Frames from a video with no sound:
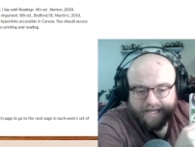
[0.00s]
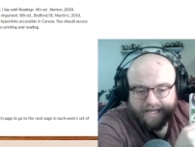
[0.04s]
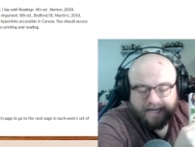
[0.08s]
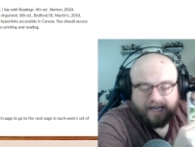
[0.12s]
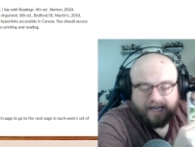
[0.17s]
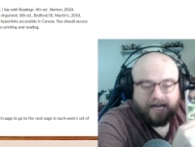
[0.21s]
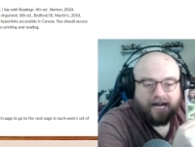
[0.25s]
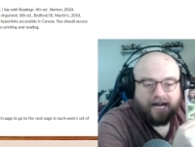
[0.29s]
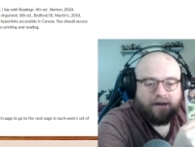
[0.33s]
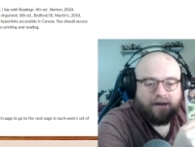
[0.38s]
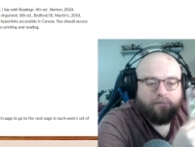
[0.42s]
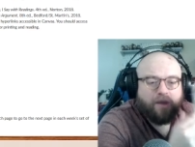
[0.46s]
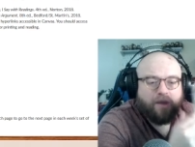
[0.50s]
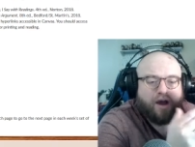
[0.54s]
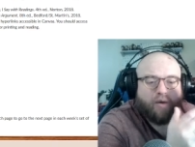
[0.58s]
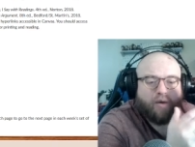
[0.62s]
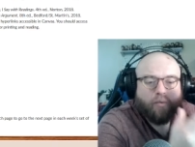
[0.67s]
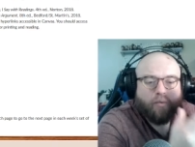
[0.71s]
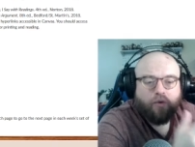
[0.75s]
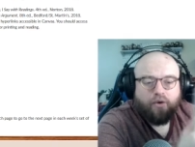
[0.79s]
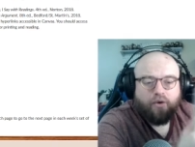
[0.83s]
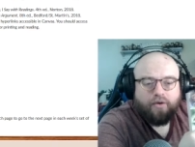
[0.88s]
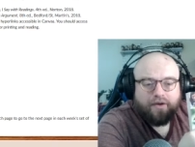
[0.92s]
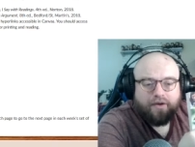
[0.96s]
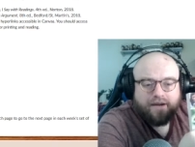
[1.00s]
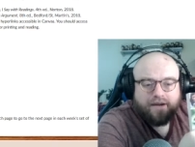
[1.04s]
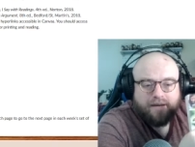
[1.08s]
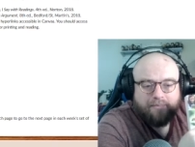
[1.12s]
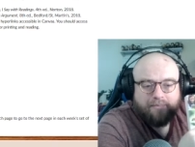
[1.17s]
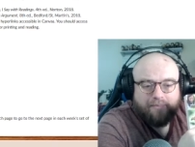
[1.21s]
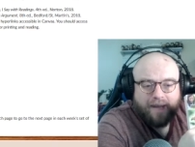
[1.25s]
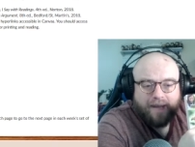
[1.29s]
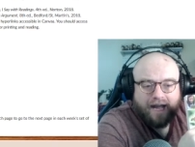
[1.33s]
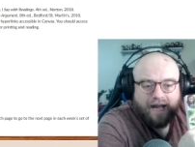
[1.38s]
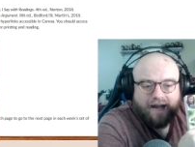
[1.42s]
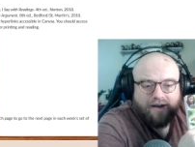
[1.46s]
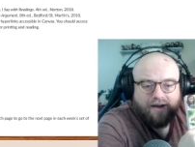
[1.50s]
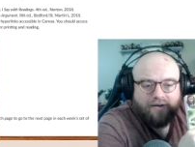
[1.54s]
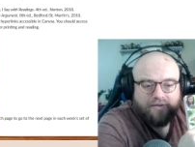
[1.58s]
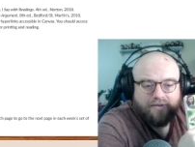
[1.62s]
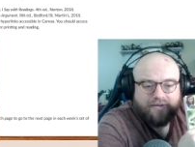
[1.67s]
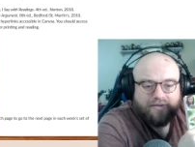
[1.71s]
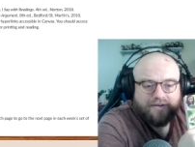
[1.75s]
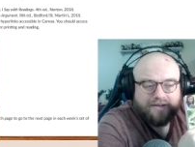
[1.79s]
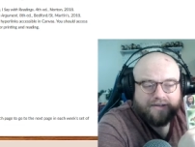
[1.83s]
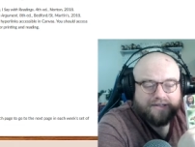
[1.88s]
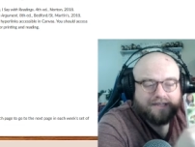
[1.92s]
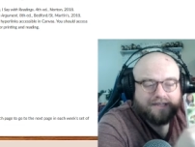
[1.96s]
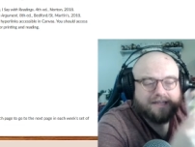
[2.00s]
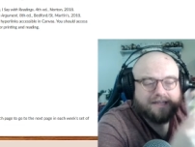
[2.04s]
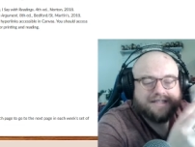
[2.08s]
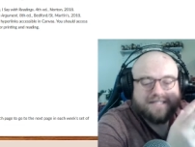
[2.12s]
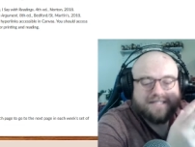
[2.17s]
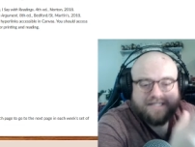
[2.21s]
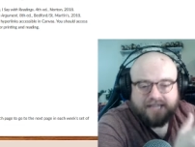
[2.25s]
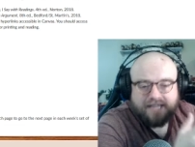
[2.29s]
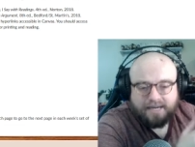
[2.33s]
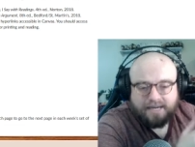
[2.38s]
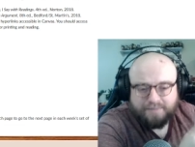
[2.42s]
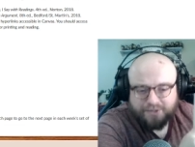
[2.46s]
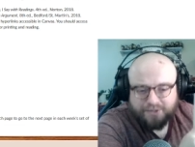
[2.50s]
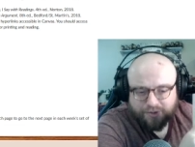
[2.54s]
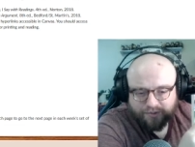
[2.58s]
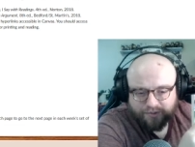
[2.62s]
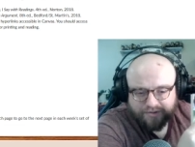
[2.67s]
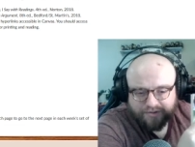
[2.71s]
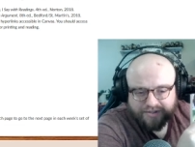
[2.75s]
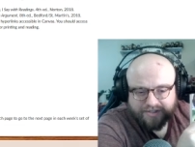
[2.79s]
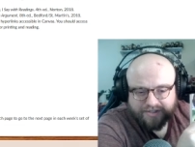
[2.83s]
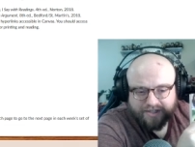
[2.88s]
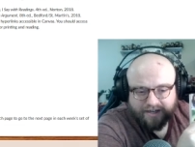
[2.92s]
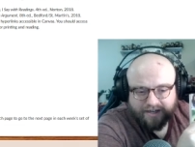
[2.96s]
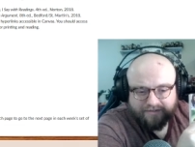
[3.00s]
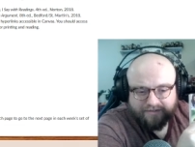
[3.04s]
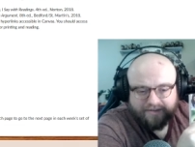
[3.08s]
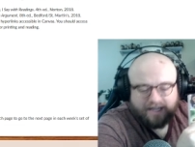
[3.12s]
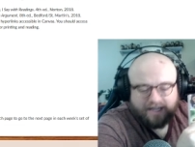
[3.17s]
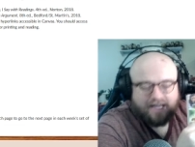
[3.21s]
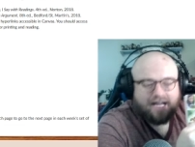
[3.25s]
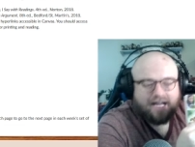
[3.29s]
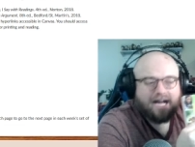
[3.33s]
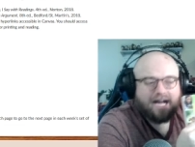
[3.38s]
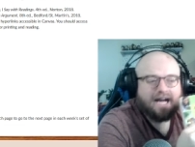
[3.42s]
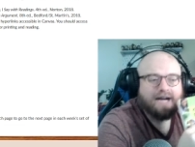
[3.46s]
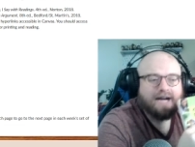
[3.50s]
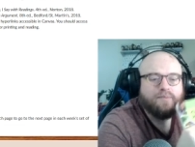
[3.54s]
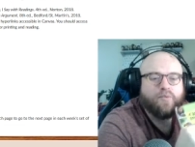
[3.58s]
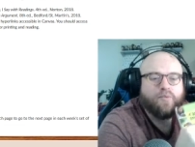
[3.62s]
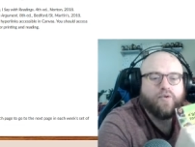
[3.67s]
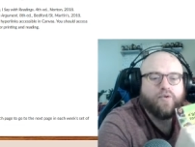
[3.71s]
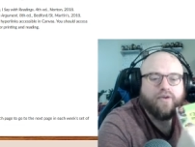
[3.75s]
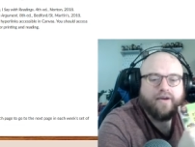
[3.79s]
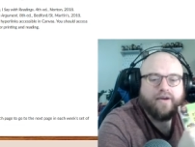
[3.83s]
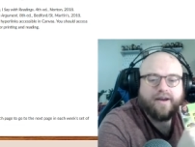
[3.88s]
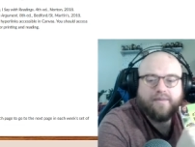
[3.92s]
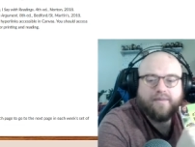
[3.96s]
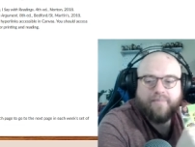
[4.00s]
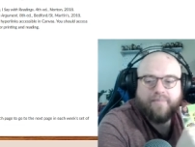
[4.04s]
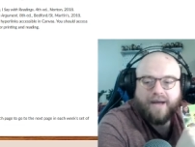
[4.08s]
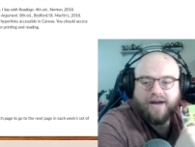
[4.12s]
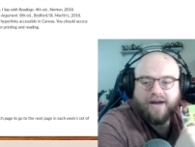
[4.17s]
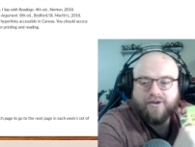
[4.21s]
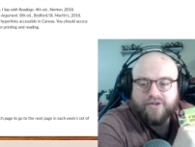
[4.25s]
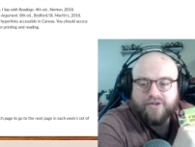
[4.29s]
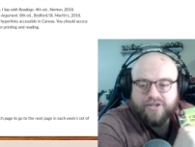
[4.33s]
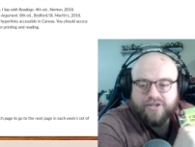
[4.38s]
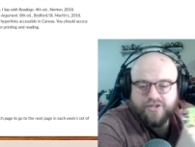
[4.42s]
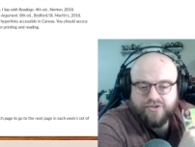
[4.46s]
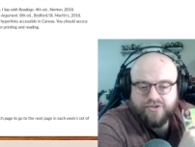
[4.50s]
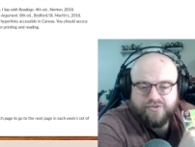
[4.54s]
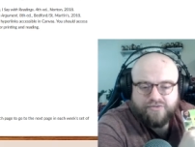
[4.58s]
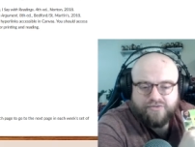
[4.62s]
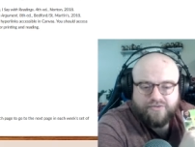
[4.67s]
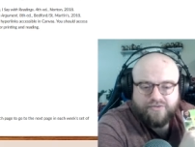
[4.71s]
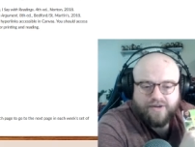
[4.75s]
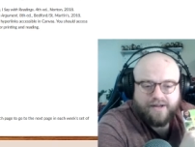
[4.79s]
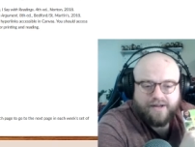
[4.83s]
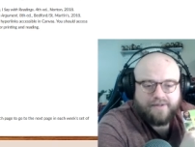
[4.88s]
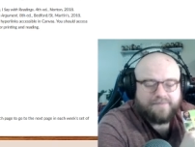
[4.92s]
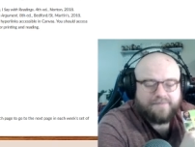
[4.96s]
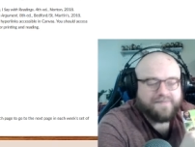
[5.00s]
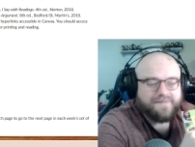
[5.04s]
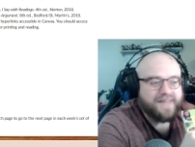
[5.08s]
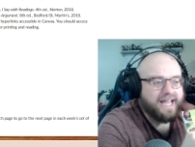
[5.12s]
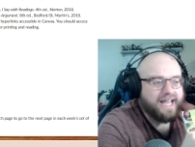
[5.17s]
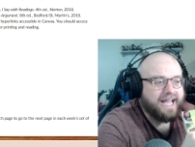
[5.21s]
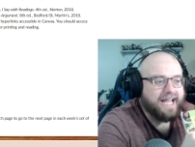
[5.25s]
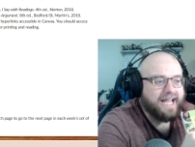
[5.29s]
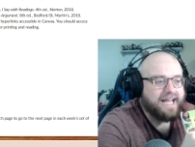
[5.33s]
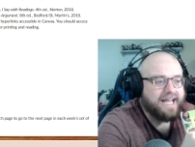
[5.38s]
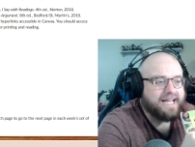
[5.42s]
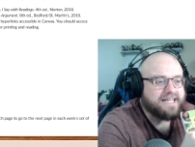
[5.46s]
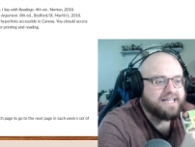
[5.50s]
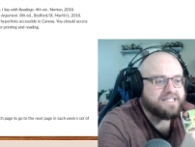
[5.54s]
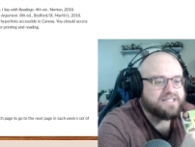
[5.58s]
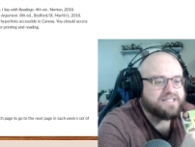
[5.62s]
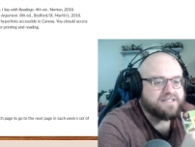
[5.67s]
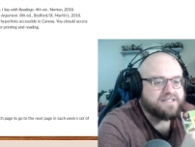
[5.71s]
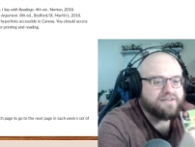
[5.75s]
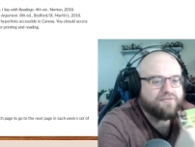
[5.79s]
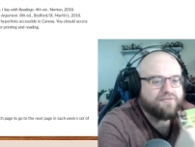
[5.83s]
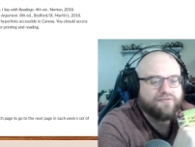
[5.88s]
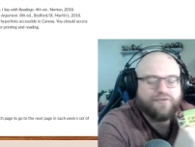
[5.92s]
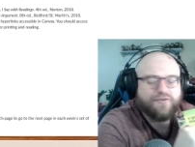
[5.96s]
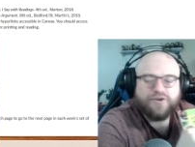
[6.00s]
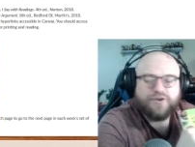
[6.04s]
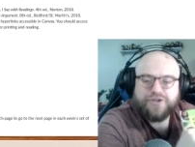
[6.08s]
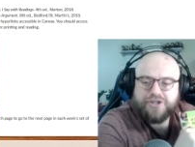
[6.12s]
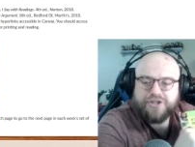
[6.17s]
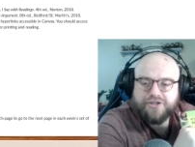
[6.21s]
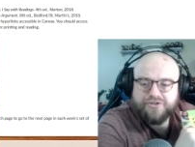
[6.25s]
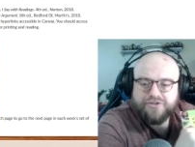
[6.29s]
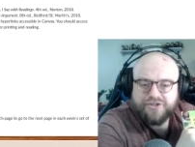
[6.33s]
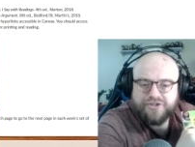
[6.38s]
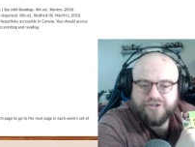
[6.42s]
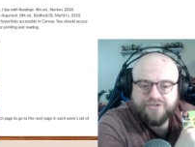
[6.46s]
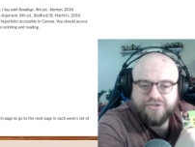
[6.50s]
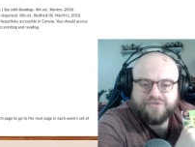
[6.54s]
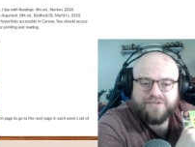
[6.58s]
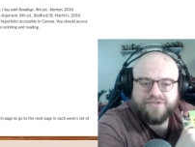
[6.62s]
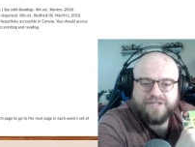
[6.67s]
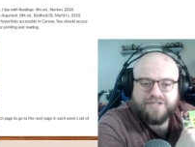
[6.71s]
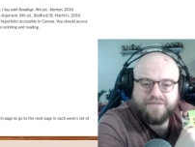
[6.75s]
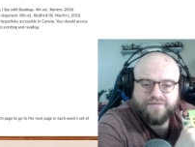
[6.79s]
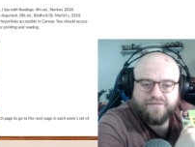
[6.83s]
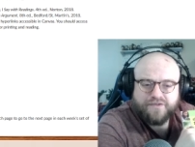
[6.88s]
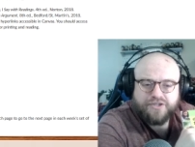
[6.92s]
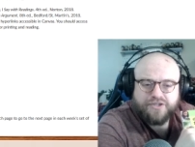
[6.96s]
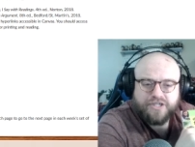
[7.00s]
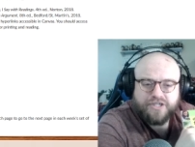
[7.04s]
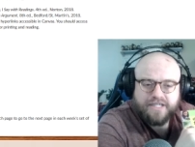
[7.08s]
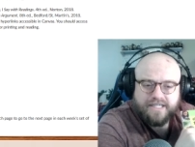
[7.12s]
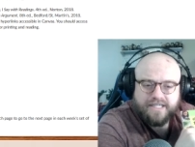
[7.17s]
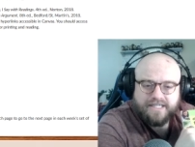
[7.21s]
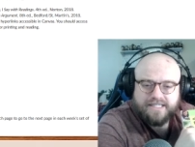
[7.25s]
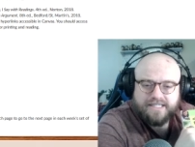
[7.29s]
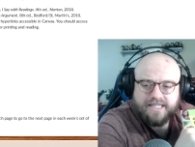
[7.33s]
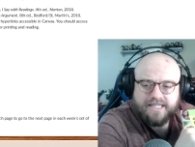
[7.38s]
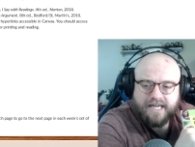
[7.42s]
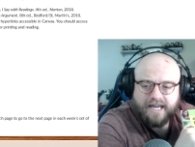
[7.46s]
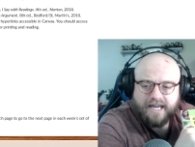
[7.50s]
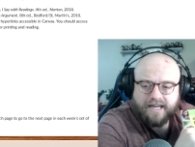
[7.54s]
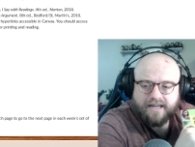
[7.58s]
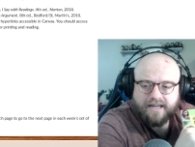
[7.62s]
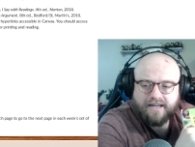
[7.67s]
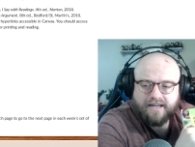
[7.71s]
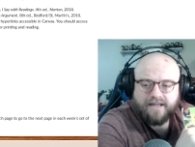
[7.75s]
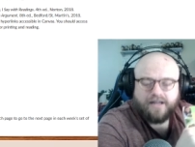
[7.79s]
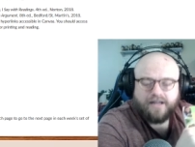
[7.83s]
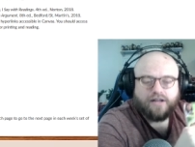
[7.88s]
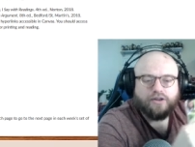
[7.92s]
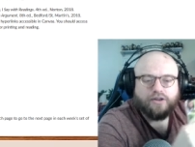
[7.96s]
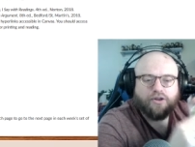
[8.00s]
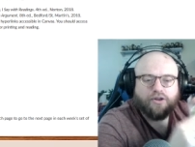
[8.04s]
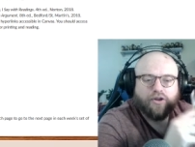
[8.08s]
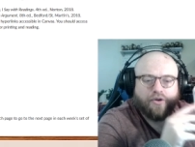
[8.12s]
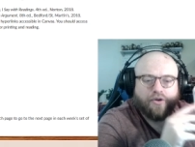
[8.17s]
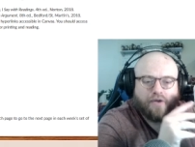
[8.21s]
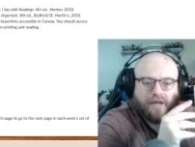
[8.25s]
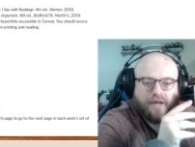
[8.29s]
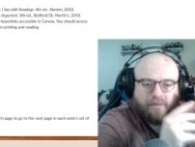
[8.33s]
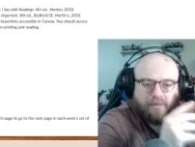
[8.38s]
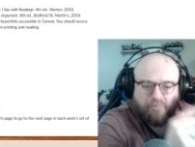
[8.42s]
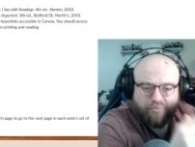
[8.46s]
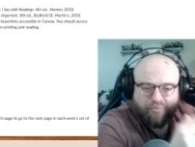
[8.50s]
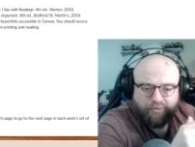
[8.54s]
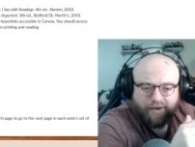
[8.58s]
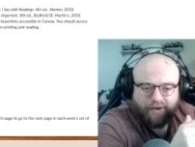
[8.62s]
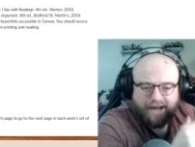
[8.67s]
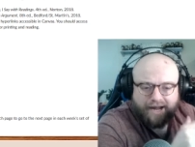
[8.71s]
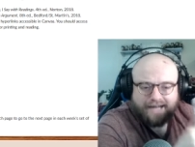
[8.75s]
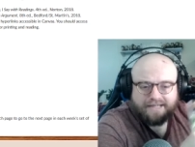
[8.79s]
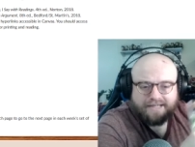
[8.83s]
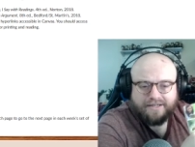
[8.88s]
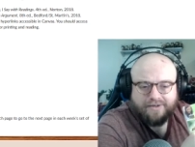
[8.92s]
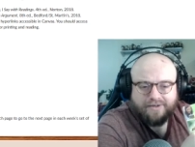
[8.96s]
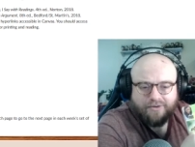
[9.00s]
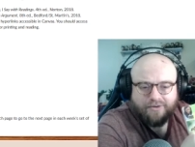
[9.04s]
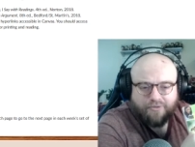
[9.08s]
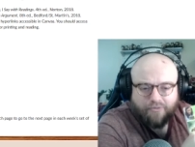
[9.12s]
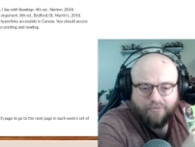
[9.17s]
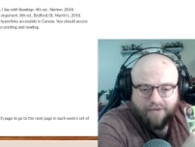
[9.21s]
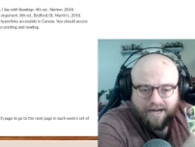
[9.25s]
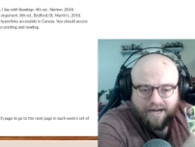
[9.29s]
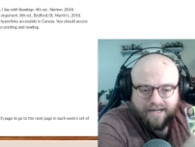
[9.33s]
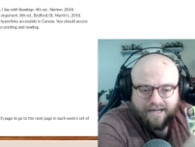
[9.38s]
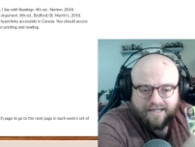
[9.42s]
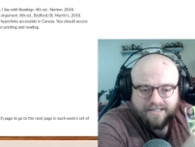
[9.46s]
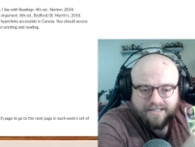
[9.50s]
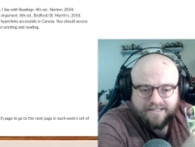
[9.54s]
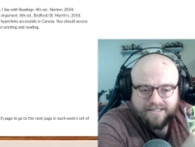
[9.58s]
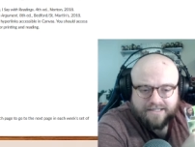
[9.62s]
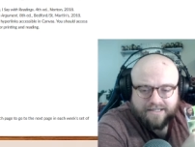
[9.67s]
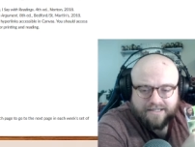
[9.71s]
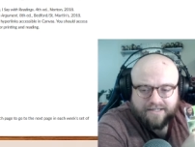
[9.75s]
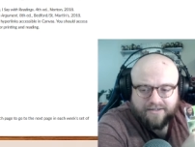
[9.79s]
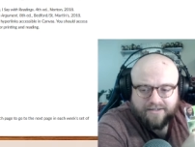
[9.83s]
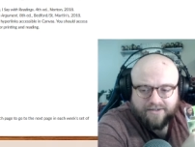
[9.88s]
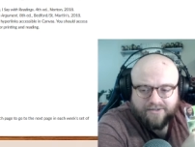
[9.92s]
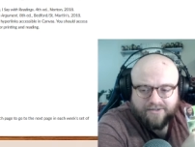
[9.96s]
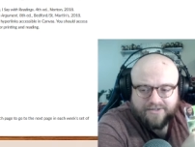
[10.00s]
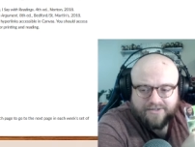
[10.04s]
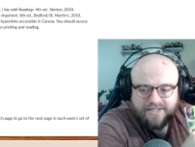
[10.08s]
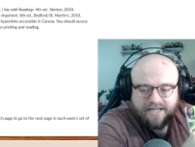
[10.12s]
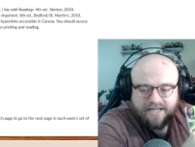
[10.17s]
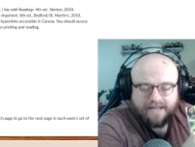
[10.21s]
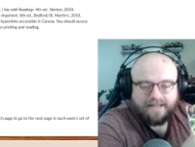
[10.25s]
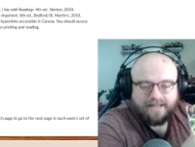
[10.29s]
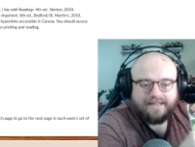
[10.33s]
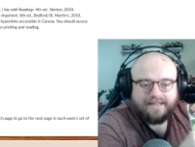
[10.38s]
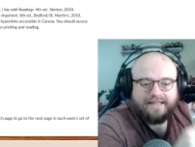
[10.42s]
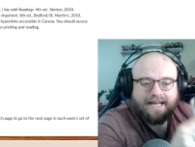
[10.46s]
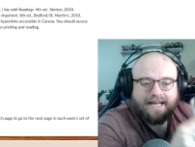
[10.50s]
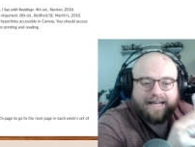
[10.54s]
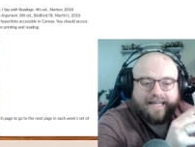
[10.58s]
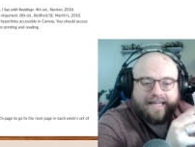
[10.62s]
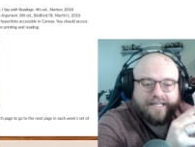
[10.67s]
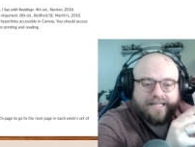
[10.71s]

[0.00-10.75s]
I'm not worried about conceptual stuff. I'm worried about you as first-year students at Virginia Tech learning practical writing skills that can